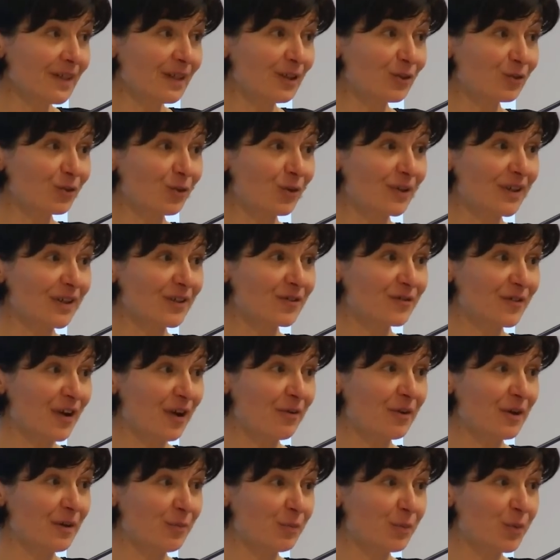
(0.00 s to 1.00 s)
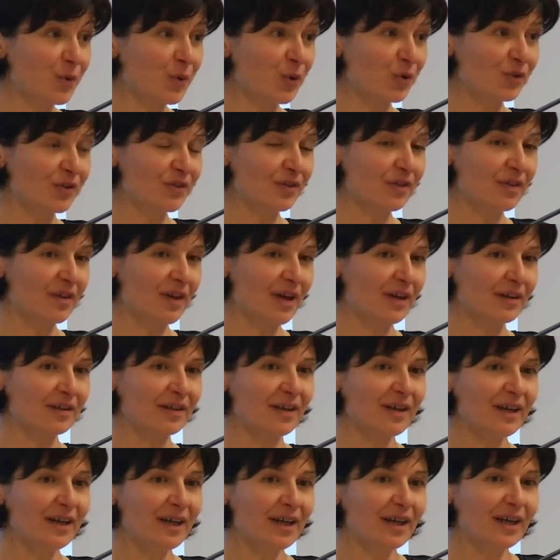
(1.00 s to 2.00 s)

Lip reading: So it is very important that,